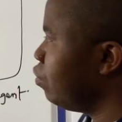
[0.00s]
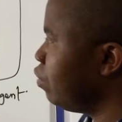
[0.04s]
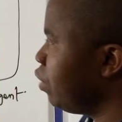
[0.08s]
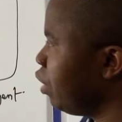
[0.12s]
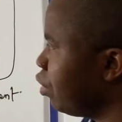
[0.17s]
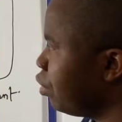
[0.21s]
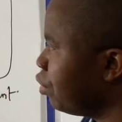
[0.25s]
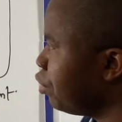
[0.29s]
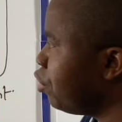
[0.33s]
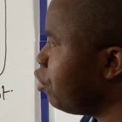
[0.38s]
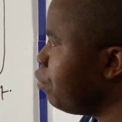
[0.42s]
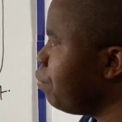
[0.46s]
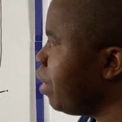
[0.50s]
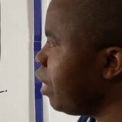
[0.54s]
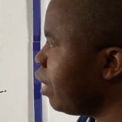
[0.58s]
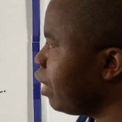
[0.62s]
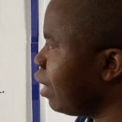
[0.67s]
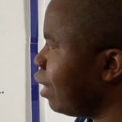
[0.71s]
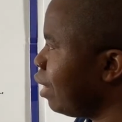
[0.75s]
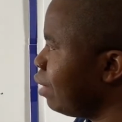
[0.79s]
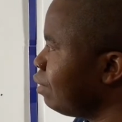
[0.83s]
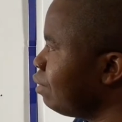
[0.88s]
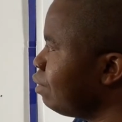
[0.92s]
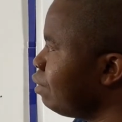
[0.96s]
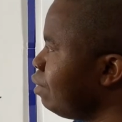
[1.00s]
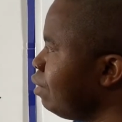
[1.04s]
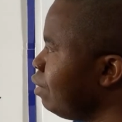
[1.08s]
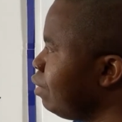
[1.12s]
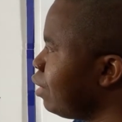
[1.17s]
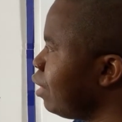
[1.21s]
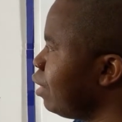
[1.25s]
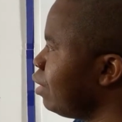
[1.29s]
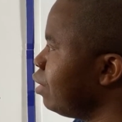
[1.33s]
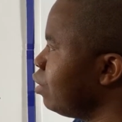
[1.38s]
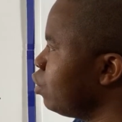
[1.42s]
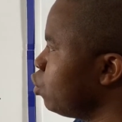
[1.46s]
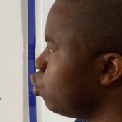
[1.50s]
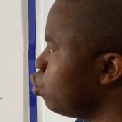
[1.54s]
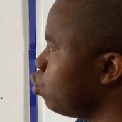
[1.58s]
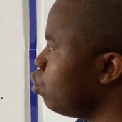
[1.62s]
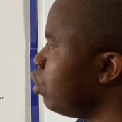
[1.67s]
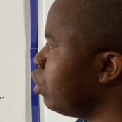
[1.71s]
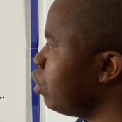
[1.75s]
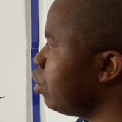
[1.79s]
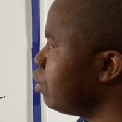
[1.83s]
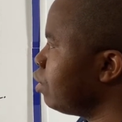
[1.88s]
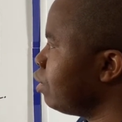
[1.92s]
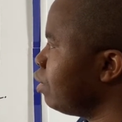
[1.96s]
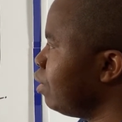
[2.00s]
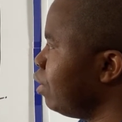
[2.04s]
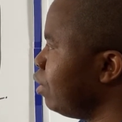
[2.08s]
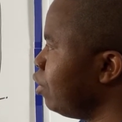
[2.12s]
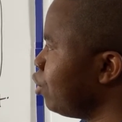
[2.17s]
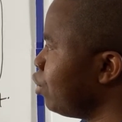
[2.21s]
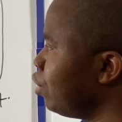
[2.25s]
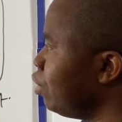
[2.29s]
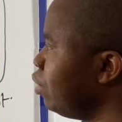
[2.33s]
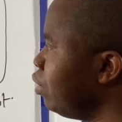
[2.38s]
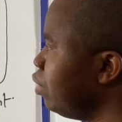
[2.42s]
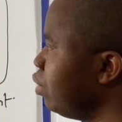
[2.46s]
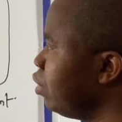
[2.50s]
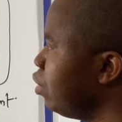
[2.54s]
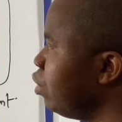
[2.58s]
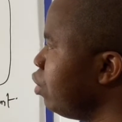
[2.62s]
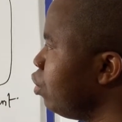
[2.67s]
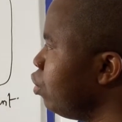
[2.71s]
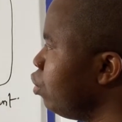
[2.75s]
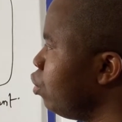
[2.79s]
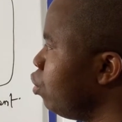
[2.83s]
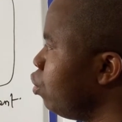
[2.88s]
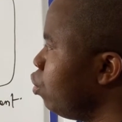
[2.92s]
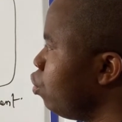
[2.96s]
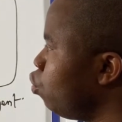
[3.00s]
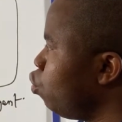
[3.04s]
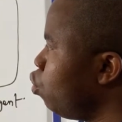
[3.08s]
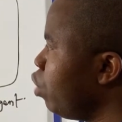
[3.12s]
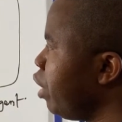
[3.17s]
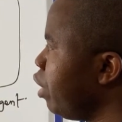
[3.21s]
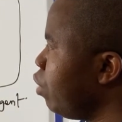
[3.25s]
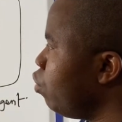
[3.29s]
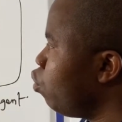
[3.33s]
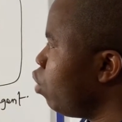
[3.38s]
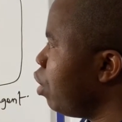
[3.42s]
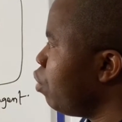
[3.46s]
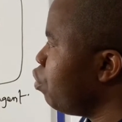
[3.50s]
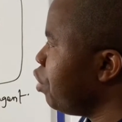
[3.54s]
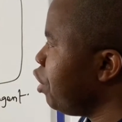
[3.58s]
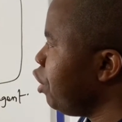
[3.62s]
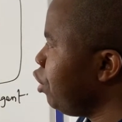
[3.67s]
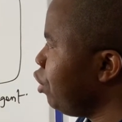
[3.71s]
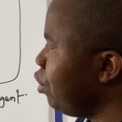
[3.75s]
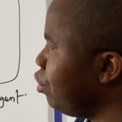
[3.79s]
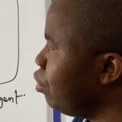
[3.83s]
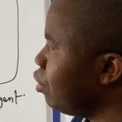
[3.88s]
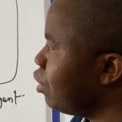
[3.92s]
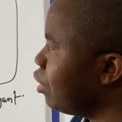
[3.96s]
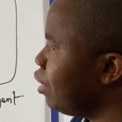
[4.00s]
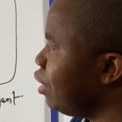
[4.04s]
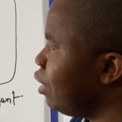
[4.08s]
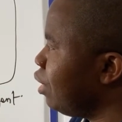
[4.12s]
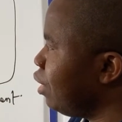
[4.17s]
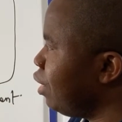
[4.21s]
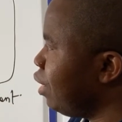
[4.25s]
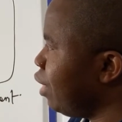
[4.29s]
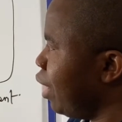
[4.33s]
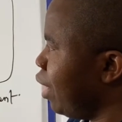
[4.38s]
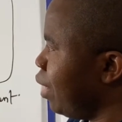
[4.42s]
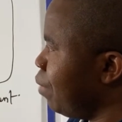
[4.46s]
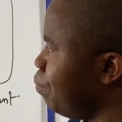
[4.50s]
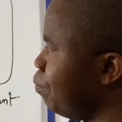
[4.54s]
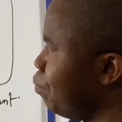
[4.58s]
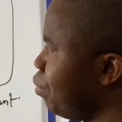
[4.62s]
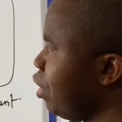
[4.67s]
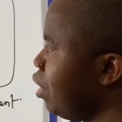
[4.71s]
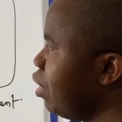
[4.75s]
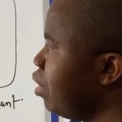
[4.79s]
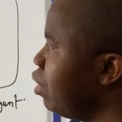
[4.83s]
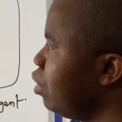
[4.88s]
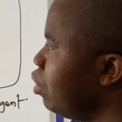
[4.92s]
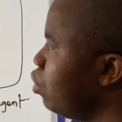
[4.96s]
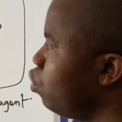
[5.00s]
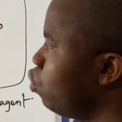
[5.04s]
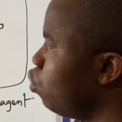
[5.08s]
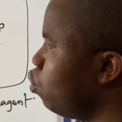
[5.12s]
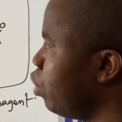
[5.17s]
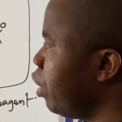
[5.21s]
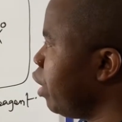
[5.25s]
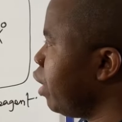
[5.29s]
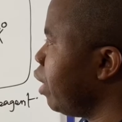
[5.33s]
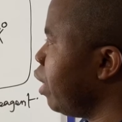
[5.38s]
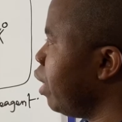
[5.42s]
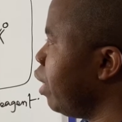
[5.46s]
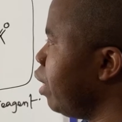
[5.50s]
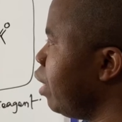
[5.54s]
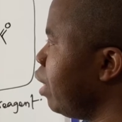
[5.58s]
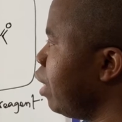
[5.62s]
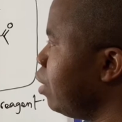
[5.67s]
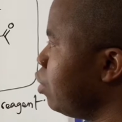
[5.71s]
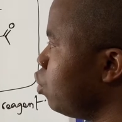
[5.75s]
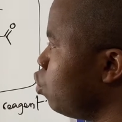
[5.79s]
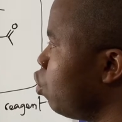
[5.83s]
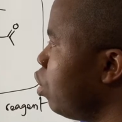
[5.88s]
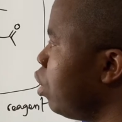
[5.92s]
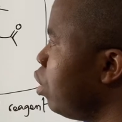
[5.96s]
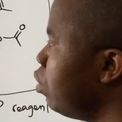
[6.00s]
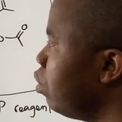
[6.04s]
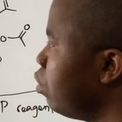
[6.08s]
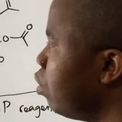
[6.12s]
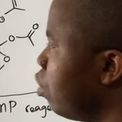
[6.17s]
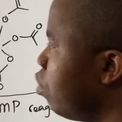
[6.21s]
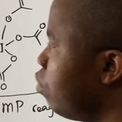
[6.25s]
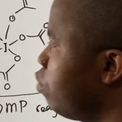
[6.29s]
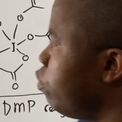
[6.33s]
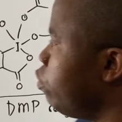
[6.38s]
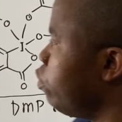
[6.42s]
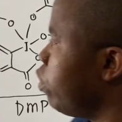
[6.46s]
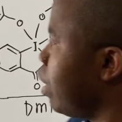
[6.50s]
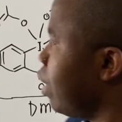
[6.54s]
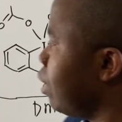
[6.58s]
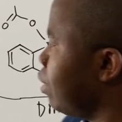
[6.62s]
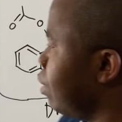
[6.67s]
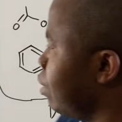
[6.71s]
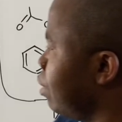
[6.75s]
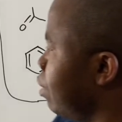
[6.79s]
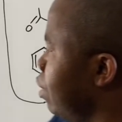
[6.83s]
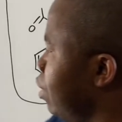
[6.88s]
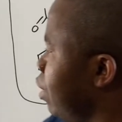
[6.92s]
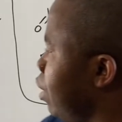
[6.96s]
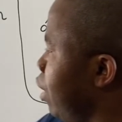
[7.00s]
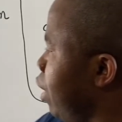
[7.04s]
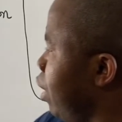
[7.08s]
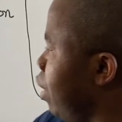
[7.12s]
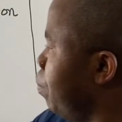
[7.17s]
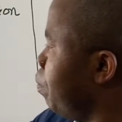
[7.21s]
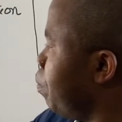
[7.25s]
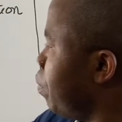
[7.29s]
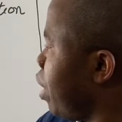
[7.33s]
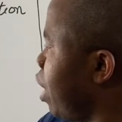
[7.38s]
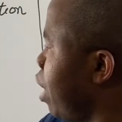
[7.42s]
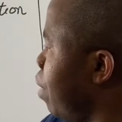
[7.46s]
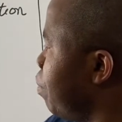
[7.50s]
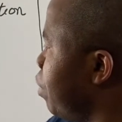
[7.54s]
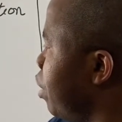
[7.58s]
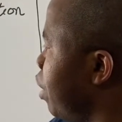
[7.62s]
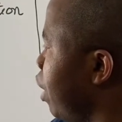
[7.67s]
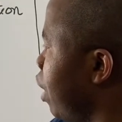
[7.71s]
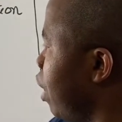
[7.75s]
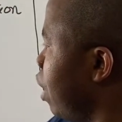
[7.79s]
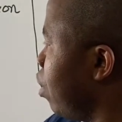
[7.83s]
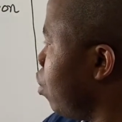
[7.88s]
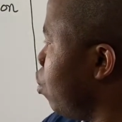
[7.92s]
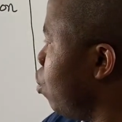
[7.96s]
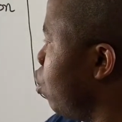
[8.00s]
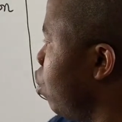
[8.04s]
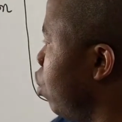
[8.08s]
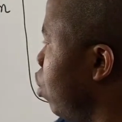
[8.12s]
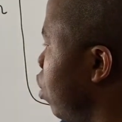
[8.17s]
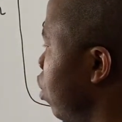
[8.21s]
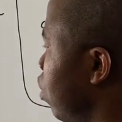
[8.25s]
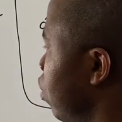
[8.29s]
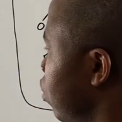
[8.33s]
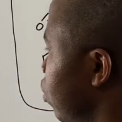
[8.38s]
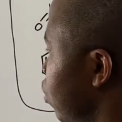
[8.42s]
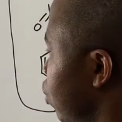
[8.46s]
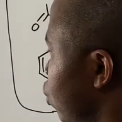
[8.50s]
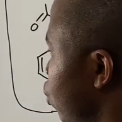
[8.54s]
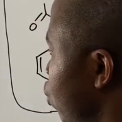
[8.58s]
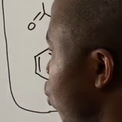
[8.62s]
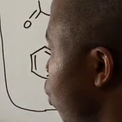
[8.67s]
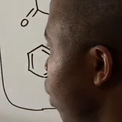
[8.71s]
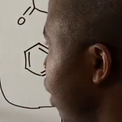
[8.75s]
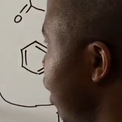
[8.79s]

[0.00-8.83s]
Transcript: chromic acid and the Swern oxidation, when we use the DMP, we can as well convert a primary alcohol to an